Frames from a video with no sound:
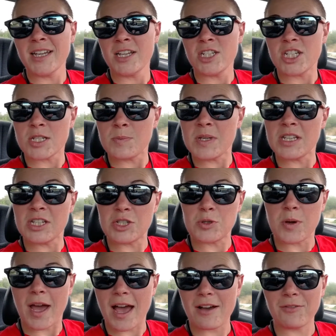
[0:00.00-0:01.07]
Just because you
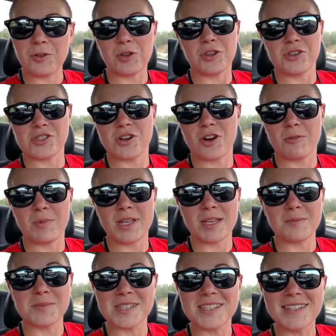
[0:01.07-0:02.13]
have all those
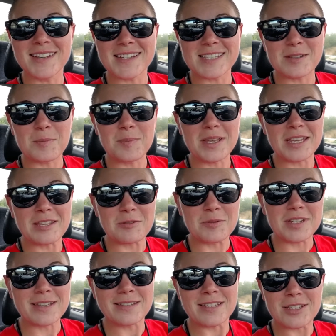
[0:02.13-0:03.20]
RPMs doesn't mean you
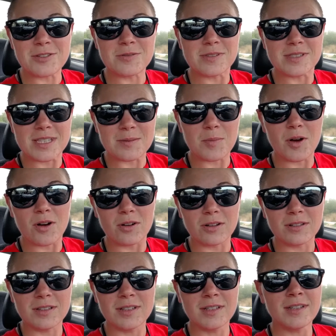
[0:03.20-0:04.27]
need to use them all.
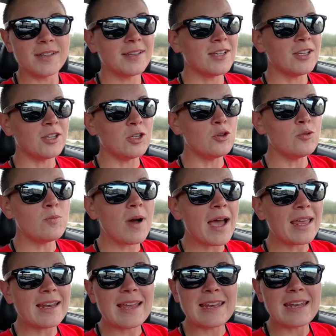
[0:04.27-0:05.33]
You
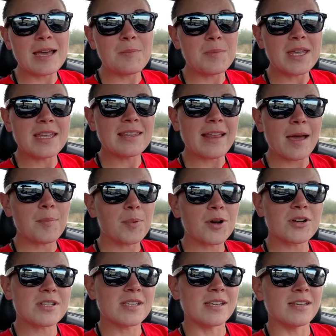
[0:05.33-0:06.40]
might end up being that
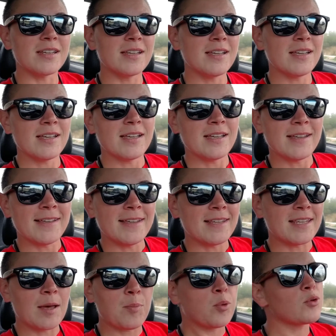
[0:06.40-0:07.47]
person
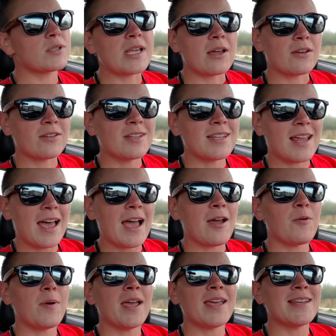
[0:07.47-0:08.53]
that pulls out onto the
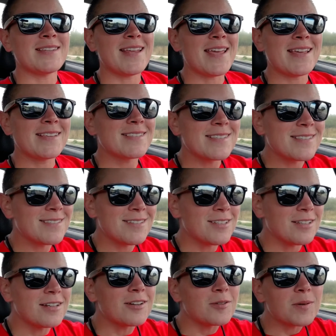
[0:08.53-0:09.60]
highway and takes,
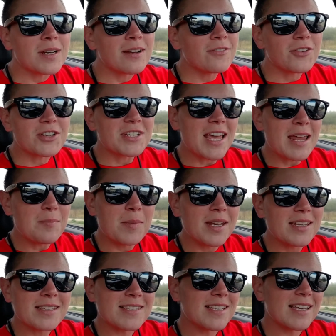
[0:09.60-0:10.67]
10
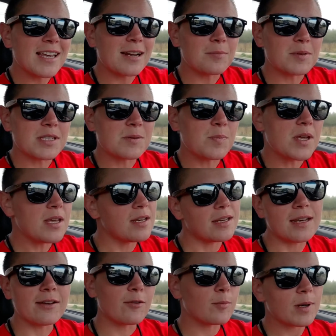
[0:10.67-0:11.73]
minutes to get up to speed, and
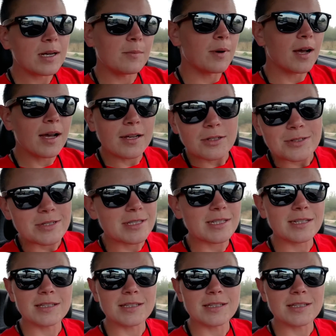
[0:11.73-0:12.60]
everybody behind you is in a